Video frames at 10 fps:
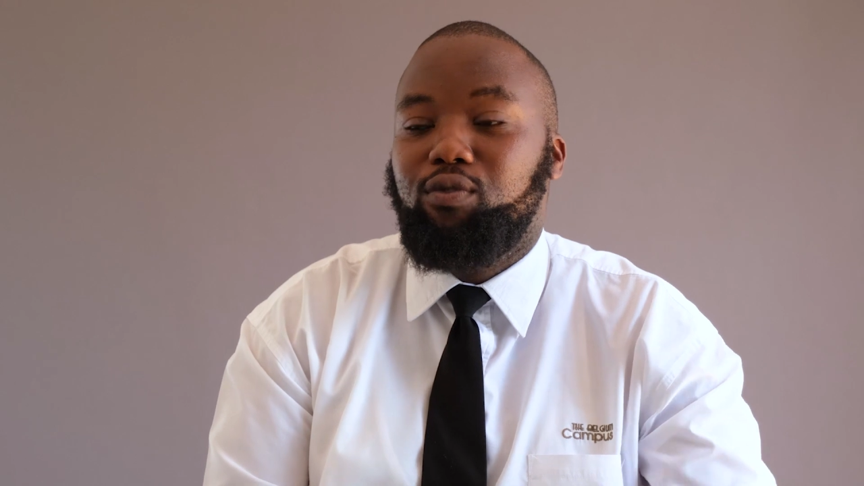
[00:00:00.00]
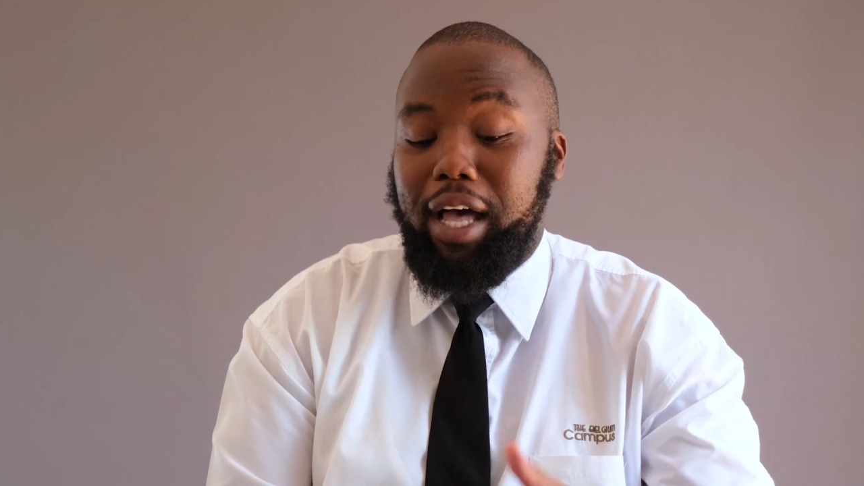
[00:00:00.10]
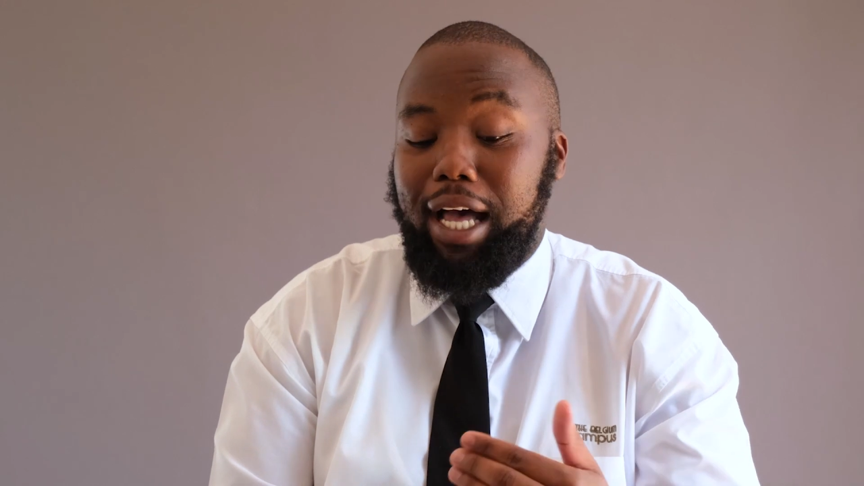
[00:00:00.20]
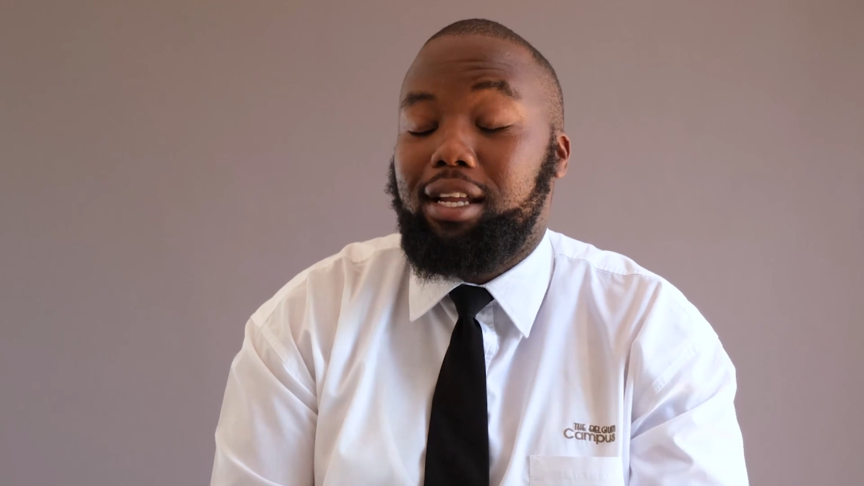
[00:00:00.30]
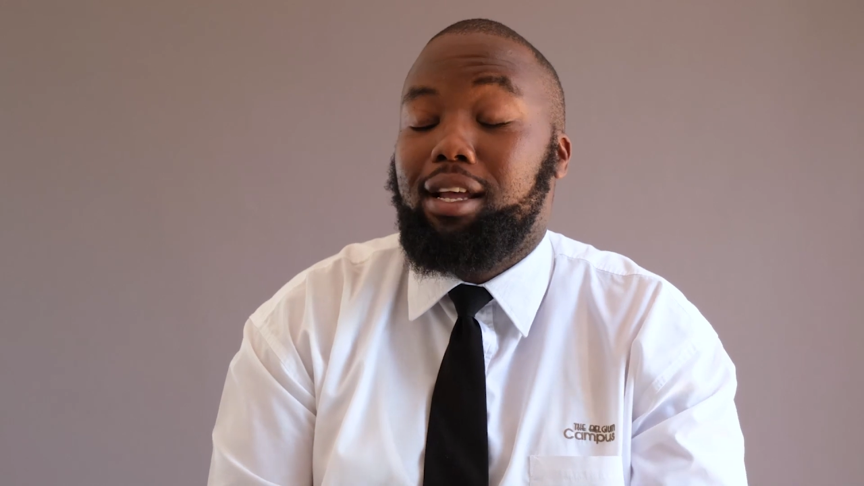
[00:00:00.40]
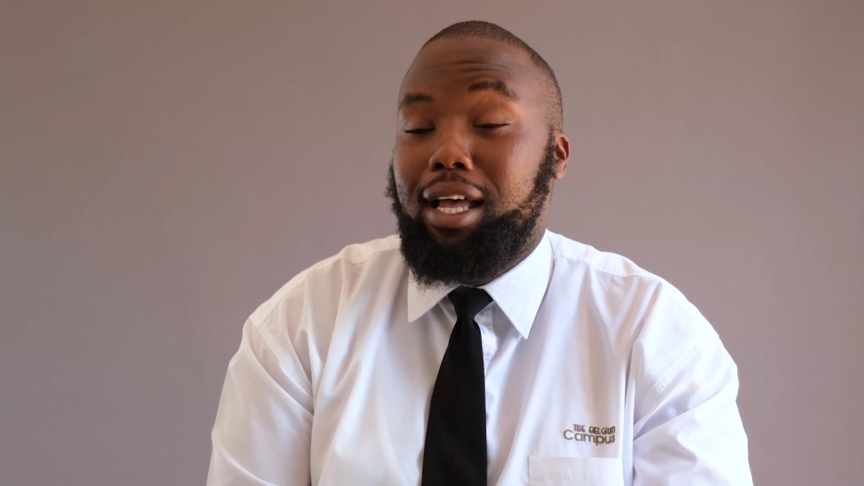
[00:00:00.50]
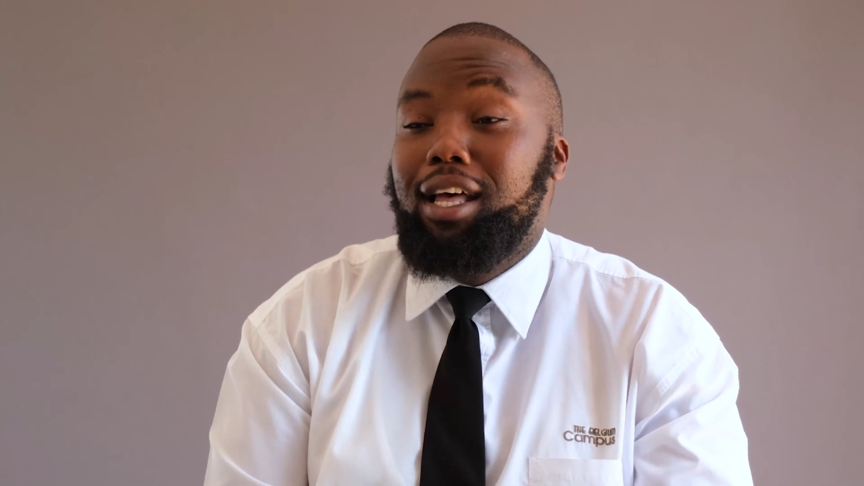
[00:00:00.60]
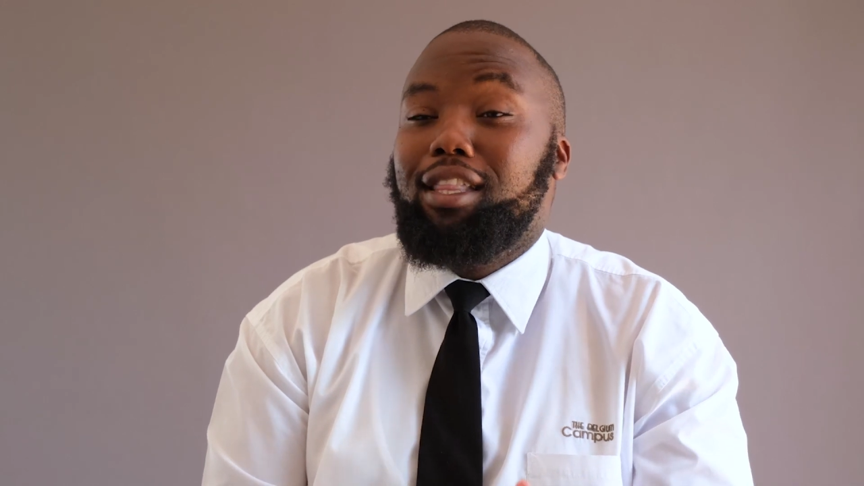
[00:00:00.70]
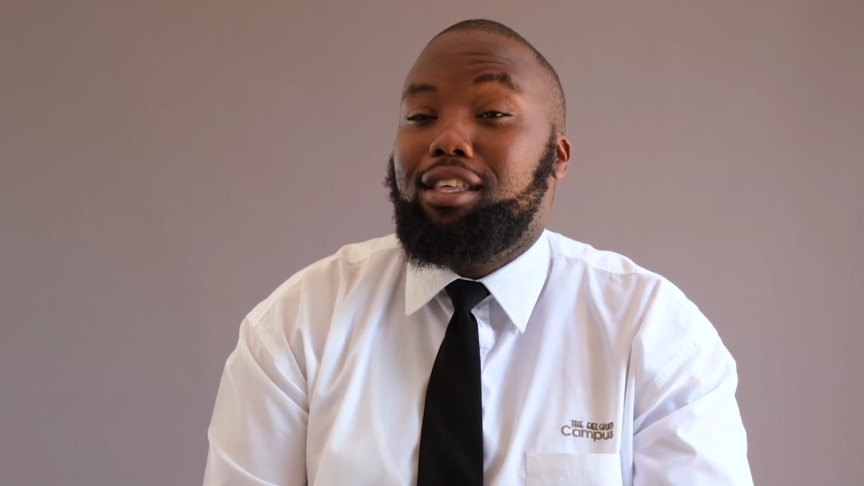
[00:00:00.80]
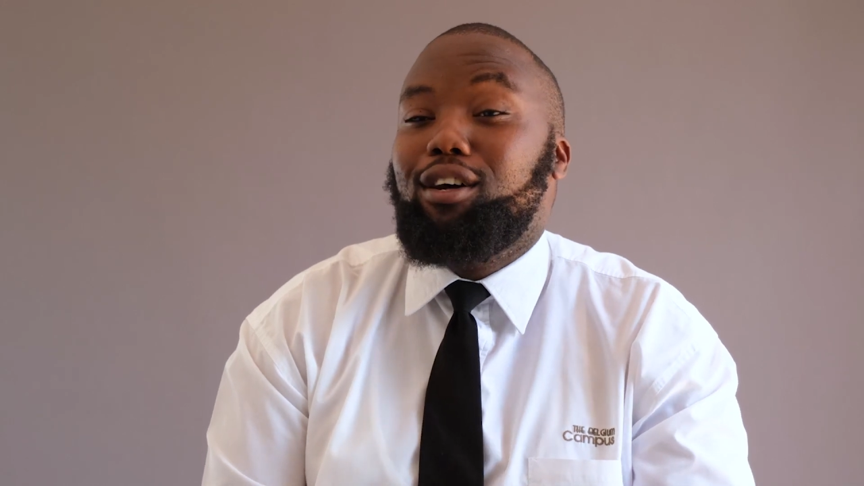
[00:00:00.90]
you've had
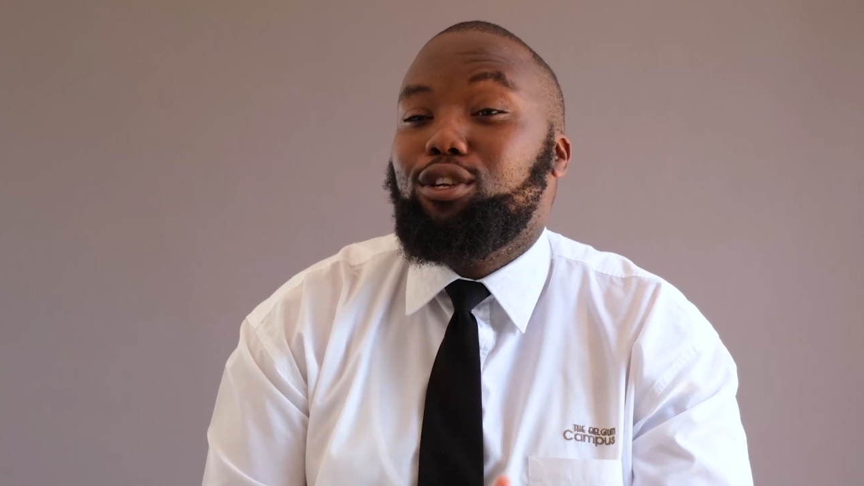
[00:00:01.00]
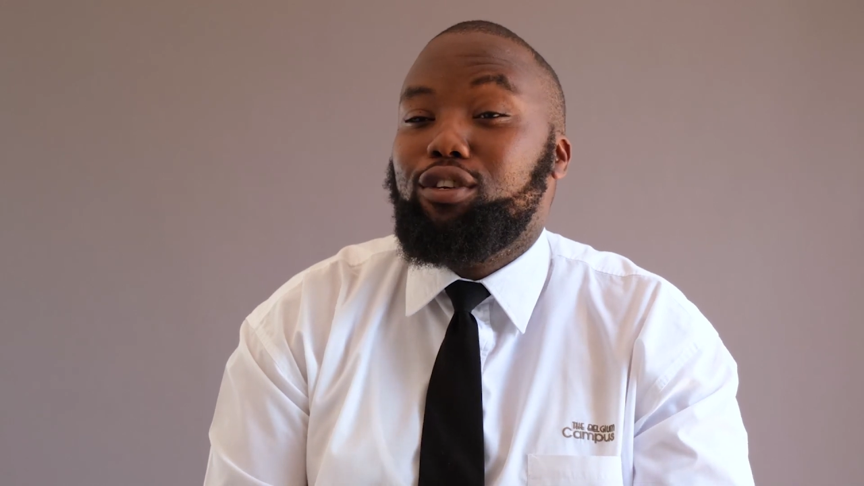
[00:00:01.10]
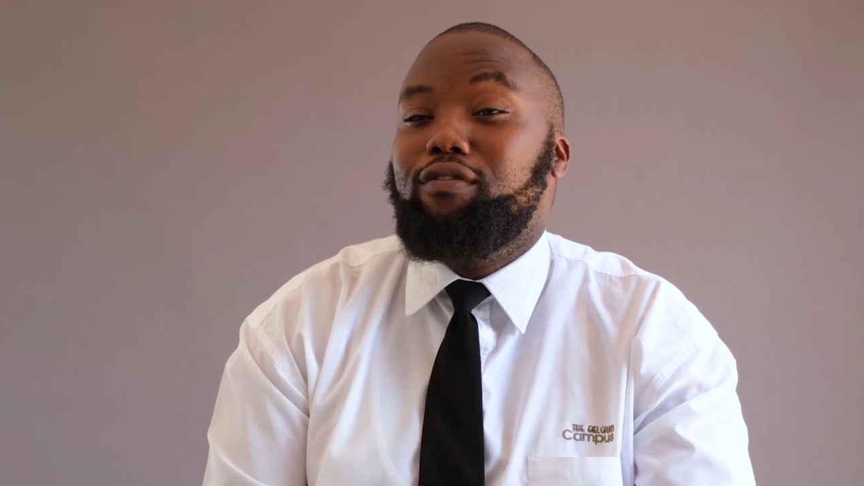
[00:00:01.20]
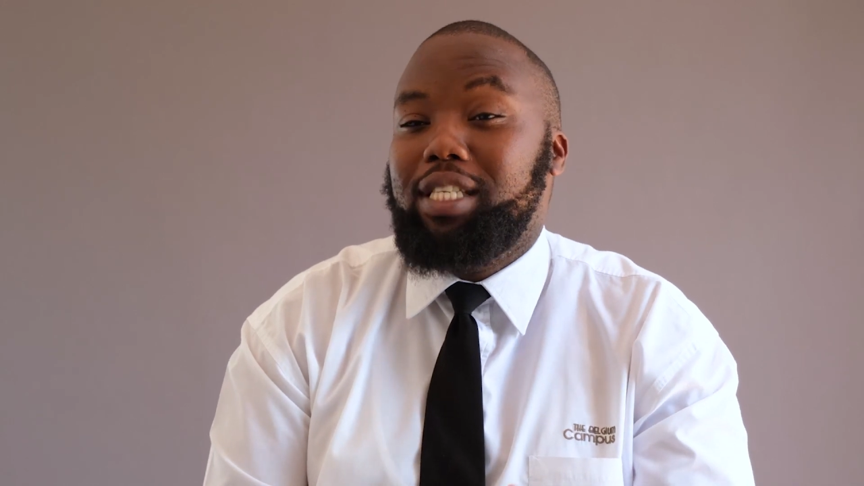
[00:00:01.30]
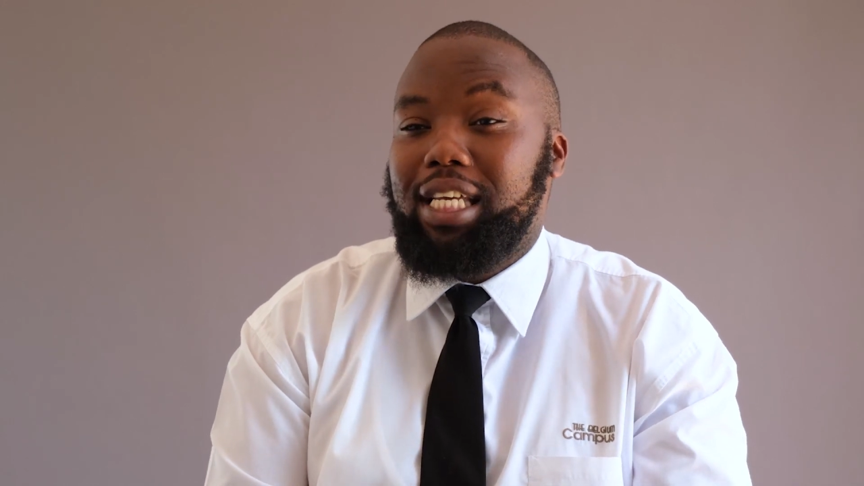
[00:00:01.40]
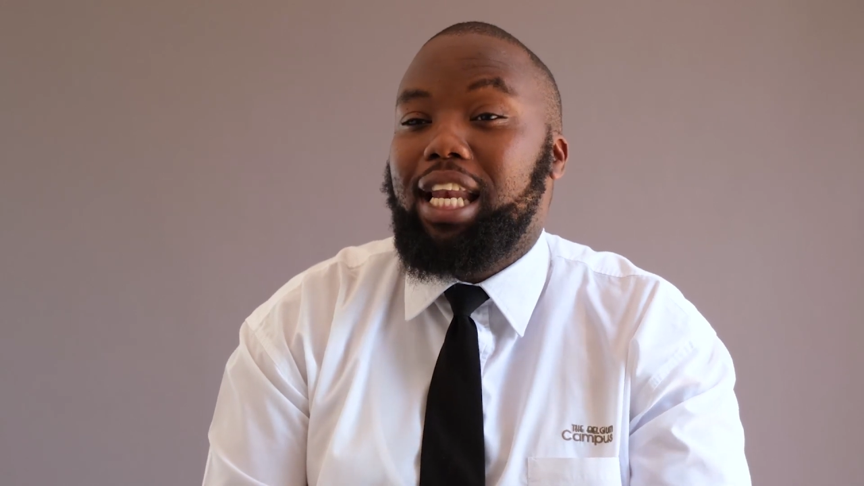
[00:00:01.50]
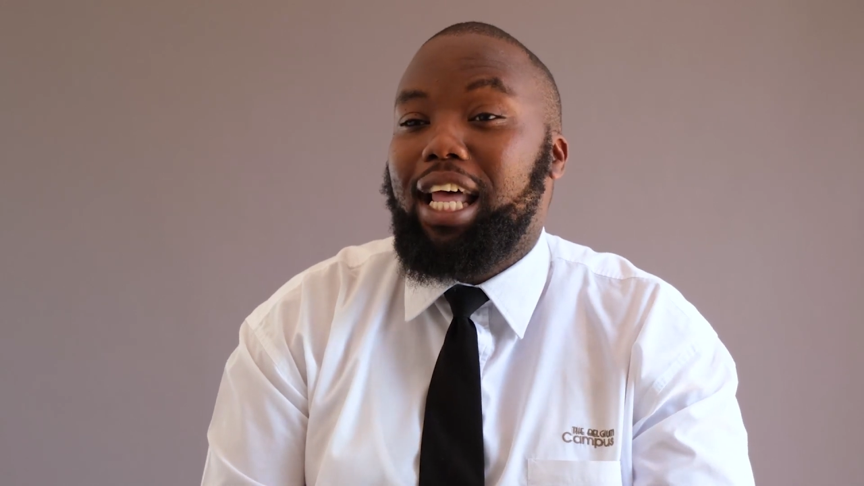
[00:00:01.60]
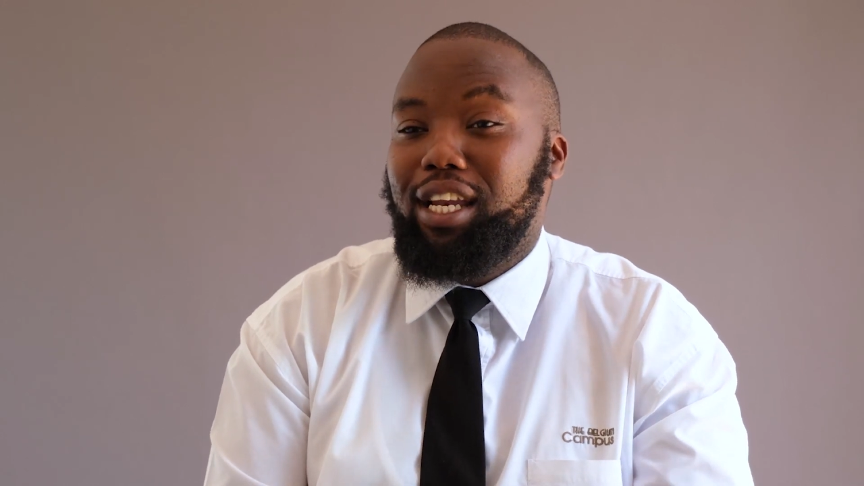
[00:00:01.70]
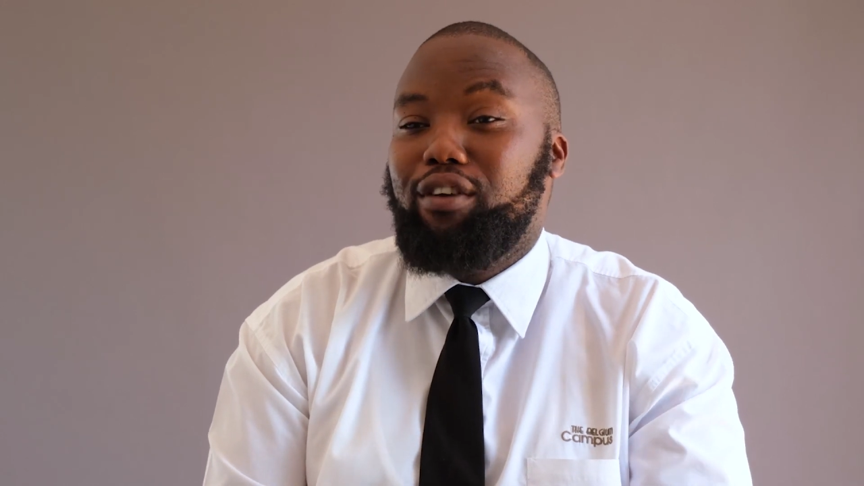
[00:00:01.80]
the culture of deadline